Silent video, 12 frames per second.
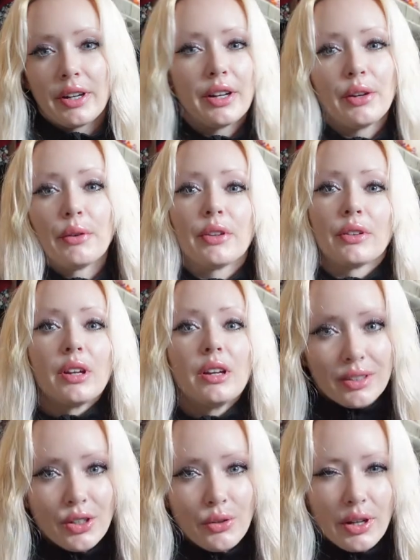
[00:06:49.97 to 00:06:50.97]
Anyways,
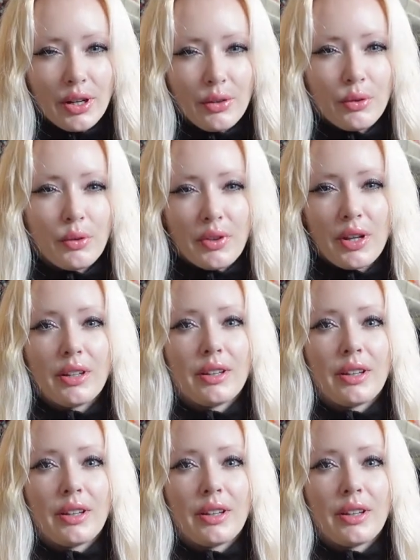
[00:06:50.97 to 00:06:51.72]
you get it when I'm saying that.